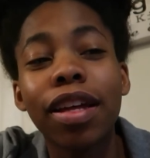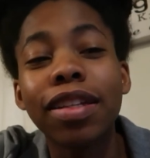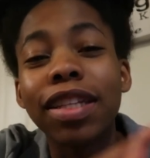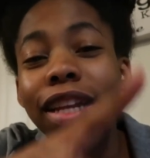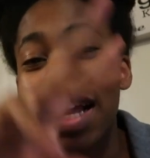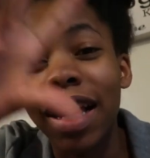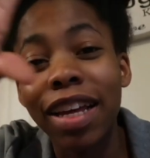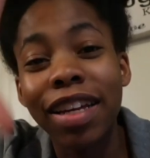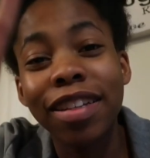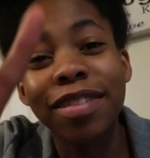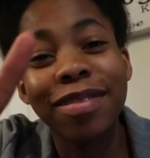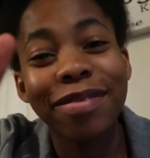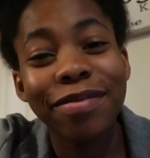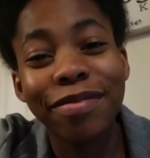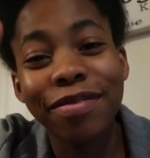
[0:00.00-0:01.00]
tonight.
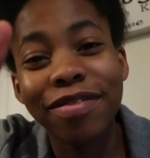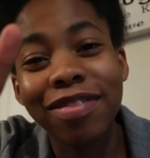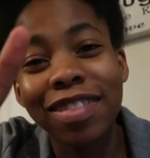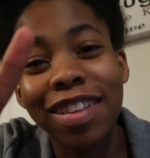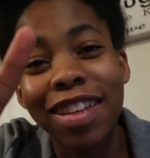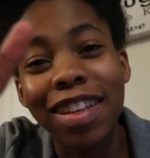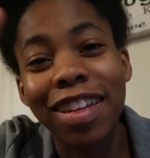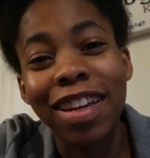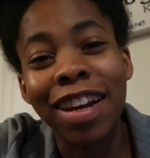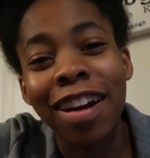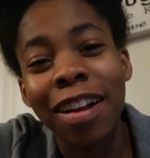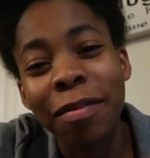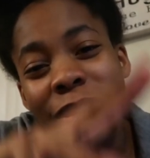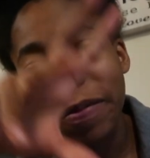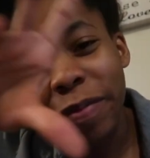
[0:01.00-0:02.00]
Get it
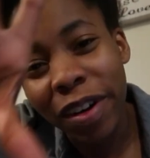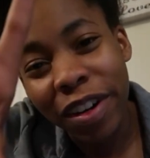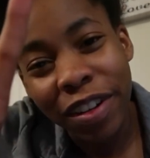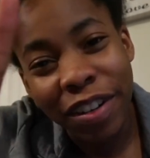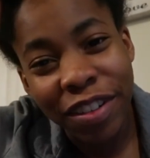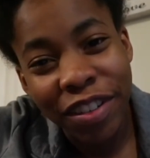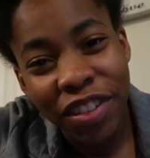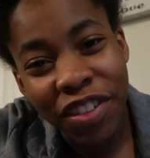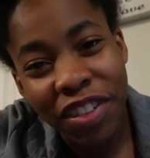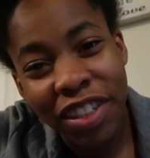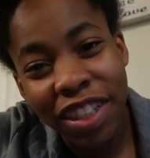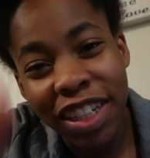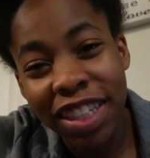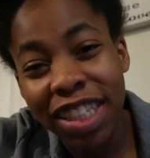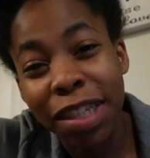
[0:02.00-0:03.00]
up tomorrow.
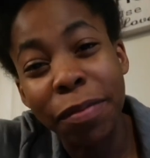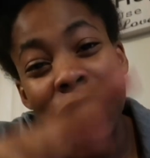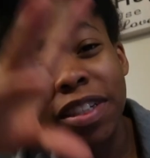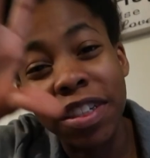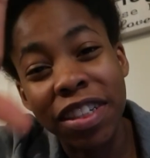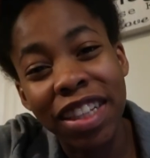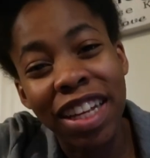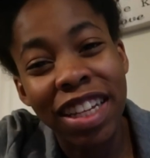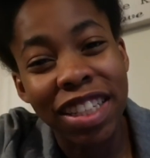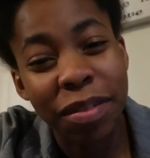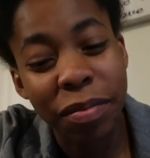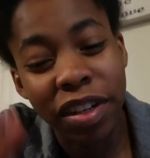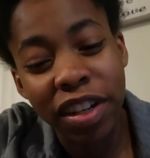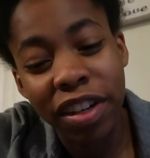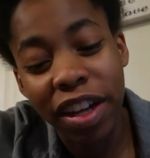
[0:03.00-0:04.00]
It's gonna be a little late
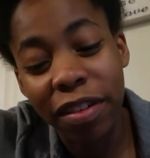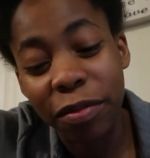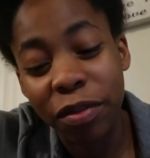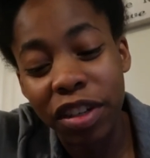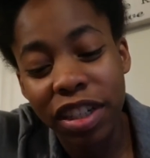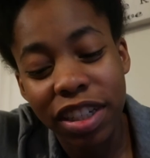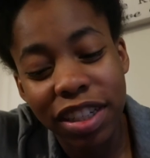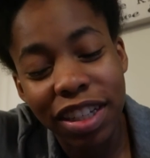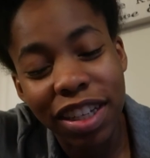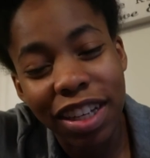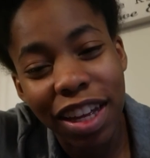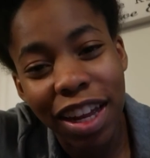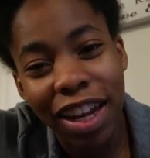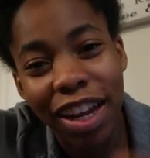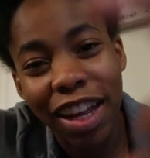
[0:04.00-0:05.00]
tomorrow. I work
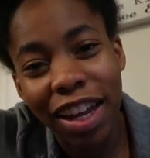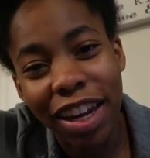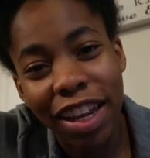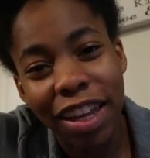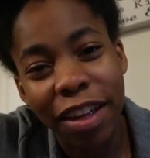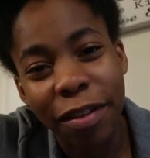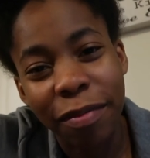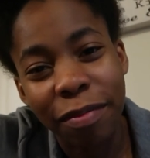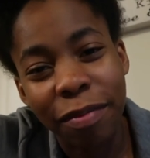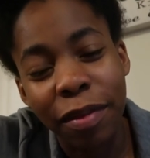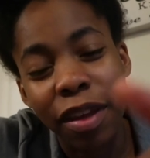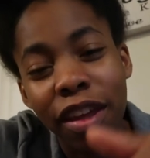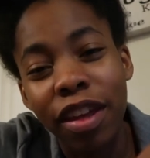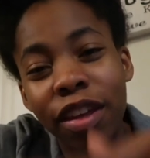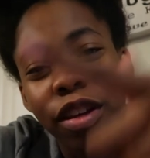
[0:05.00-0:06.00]
at 9 a.m.
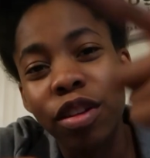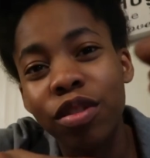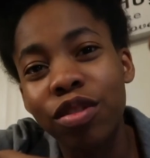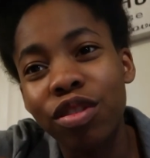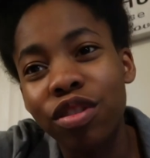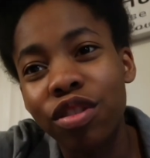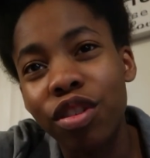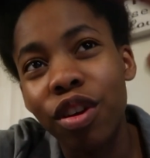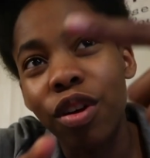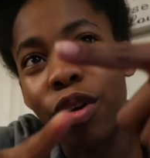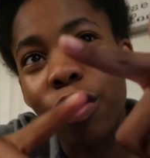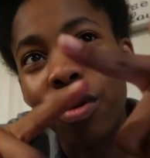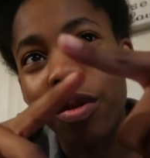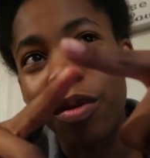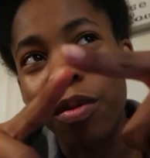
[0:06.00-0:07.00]

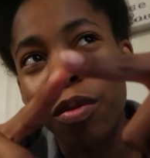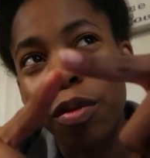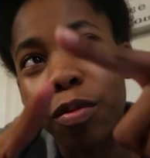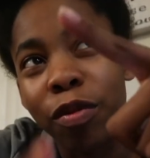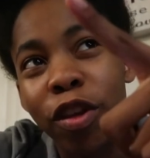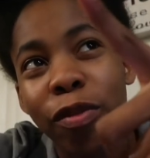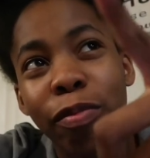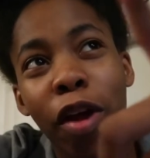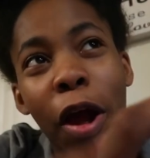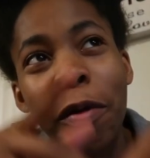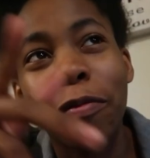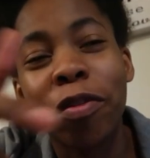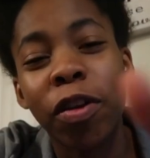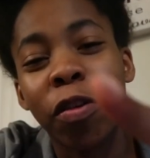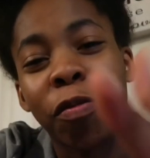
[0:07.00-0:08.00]
So this
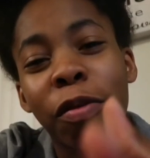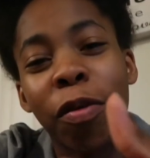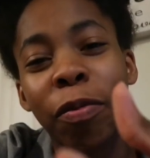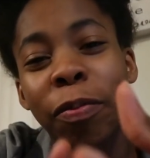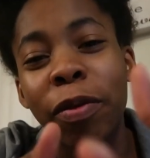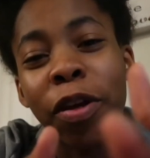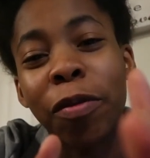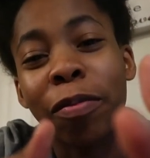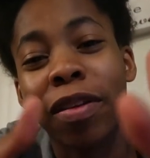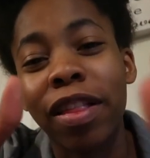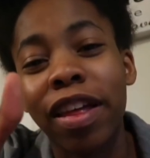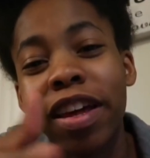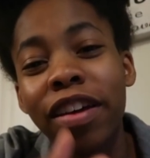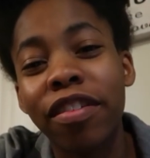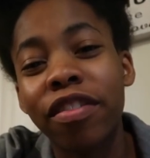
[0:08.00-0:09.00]
video will probably be up at
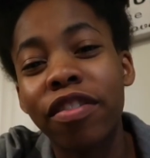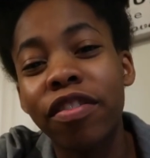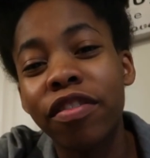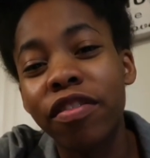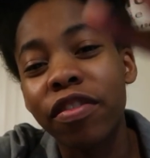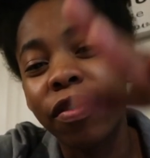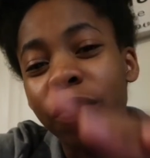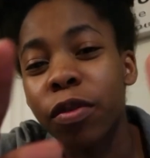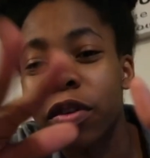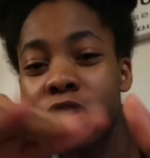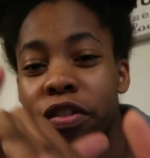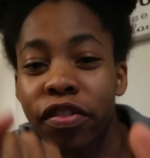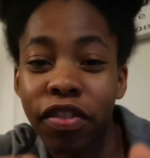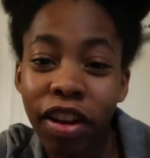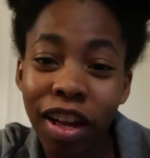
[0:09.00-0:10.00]
like 4
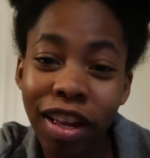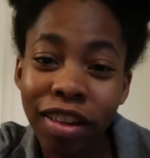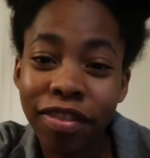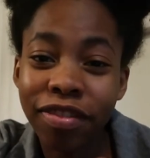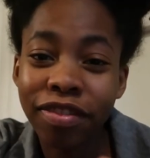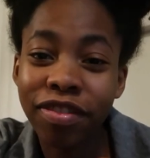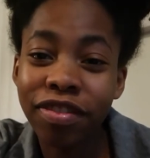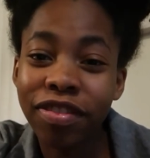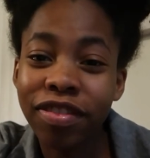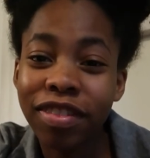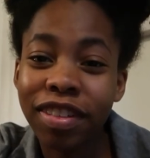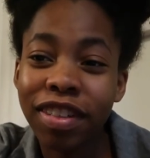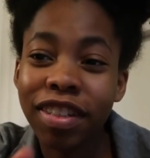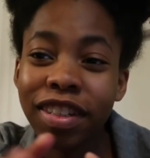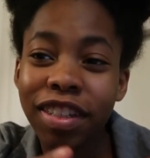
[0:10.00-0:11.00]
or 5
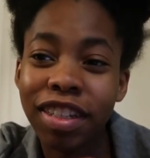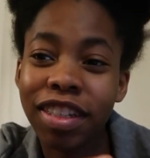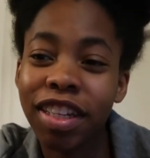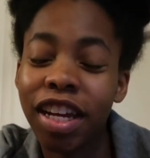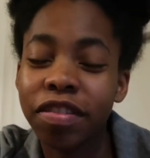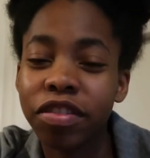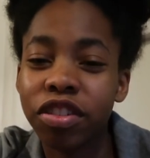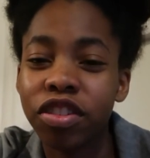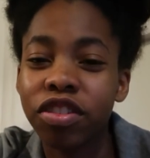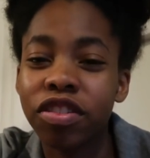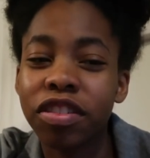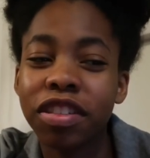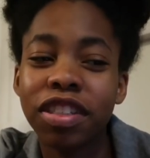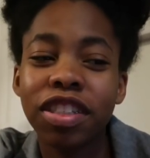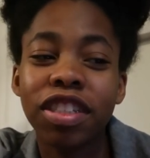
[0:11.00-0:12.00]
in the
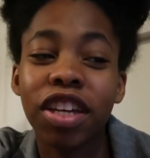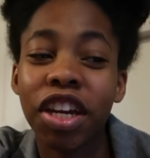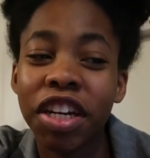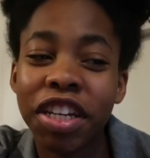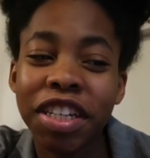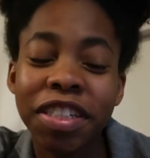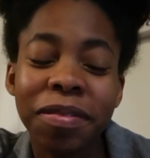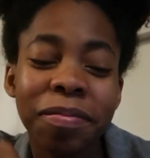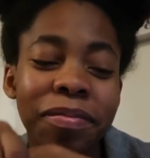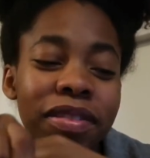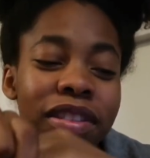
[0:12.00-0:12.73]
afternoon. Sorry.